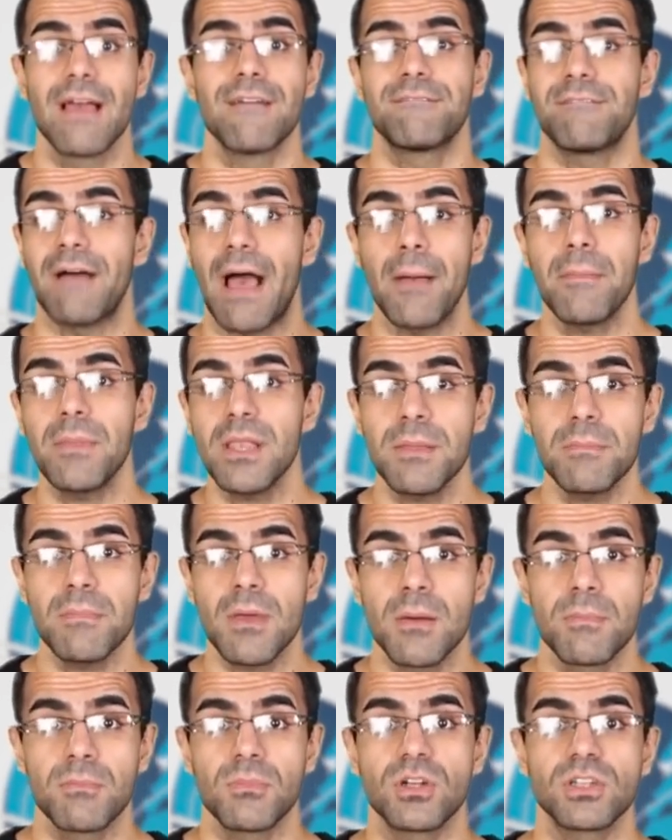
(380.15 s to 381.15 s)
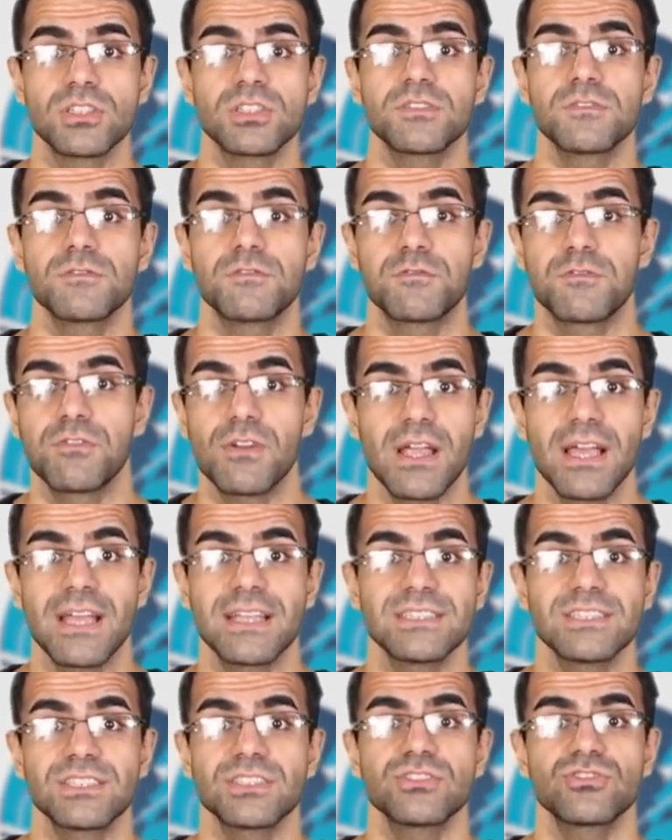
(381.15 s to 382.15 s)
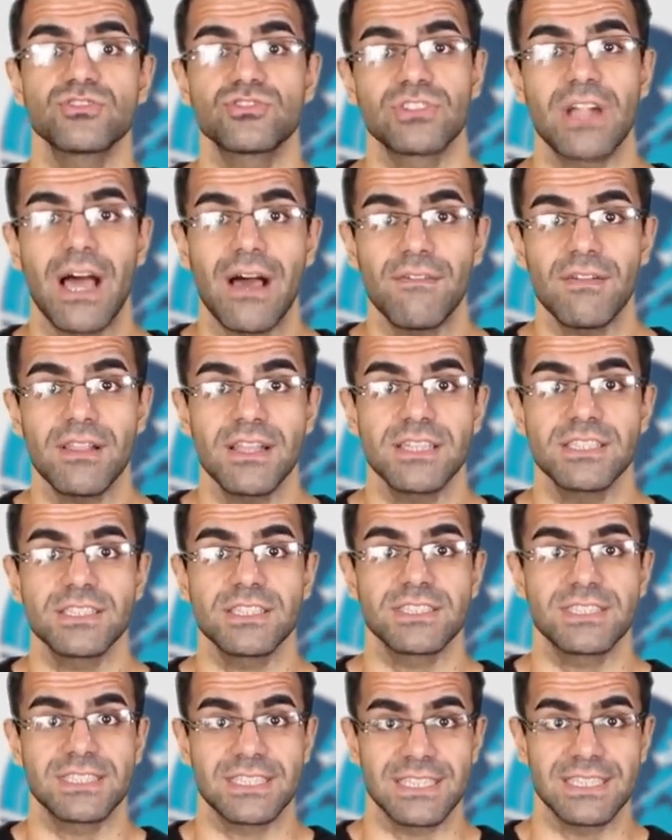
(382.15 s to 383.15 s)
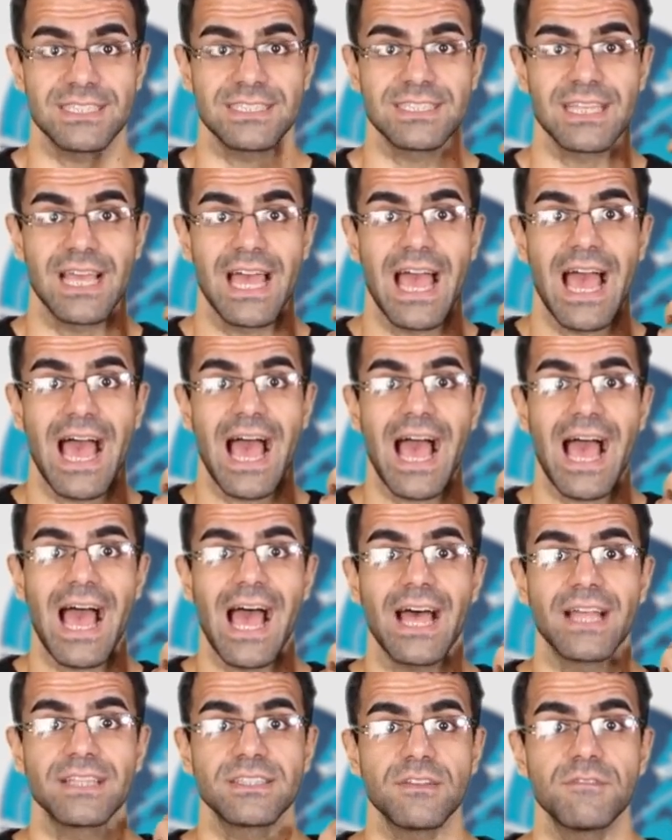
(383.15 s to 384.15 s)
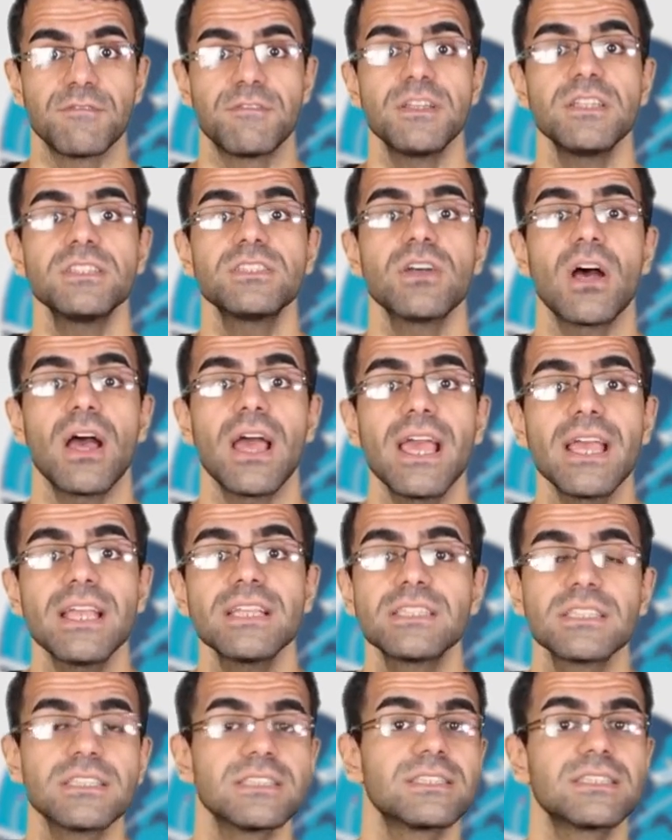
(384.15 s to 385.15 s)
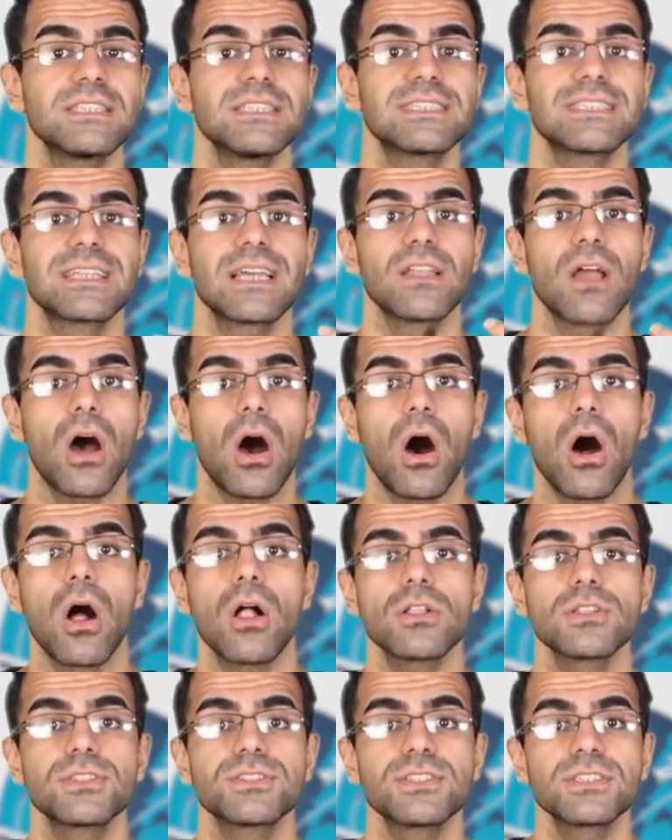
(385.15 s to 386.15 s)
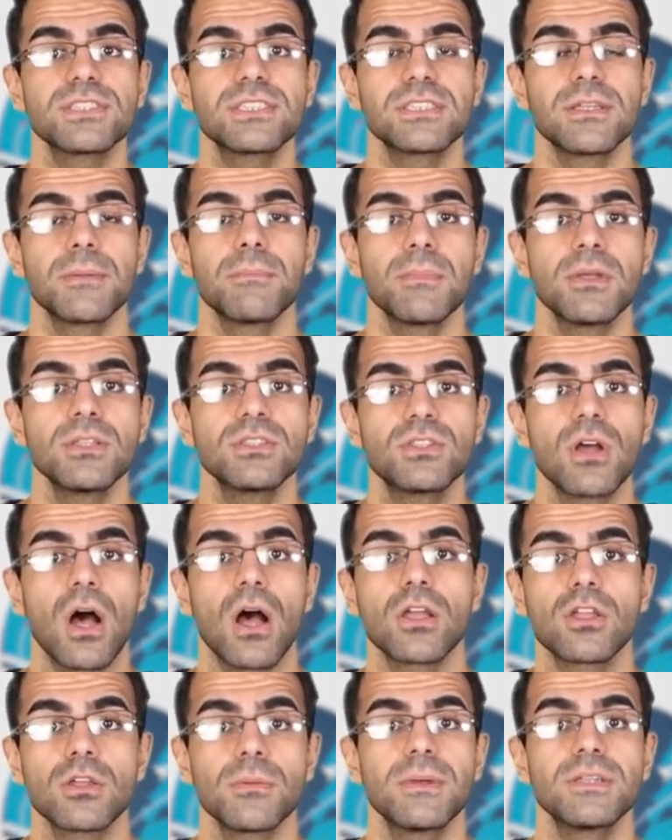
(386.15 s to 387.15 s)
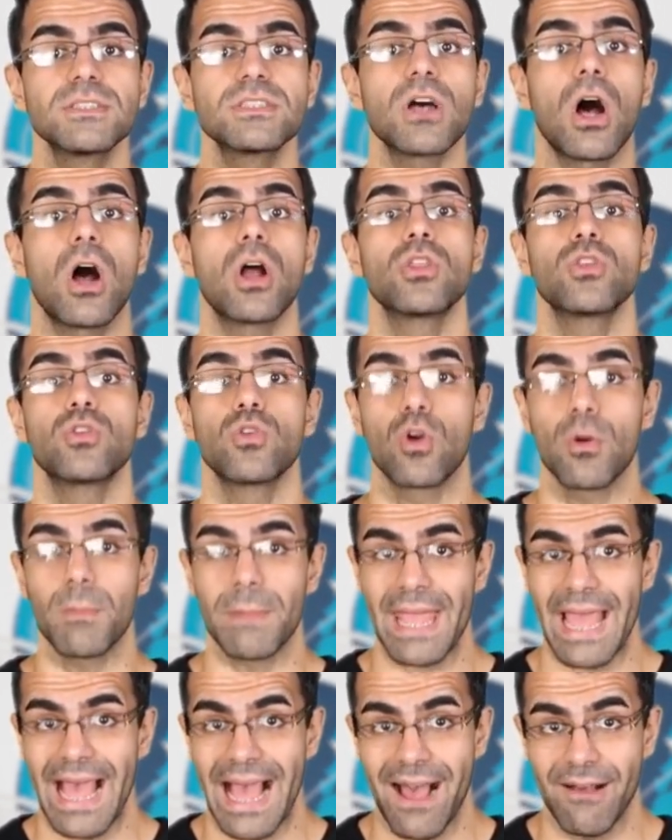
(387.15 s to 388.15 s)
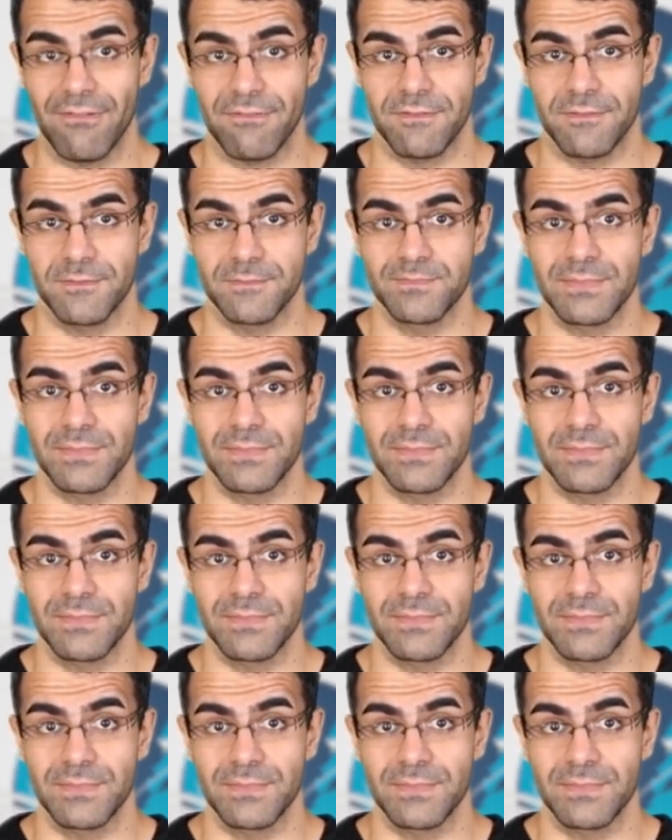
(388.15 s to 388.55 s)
Family members, friends, travel agencies, and visa agencies can also submit documents on your behalf.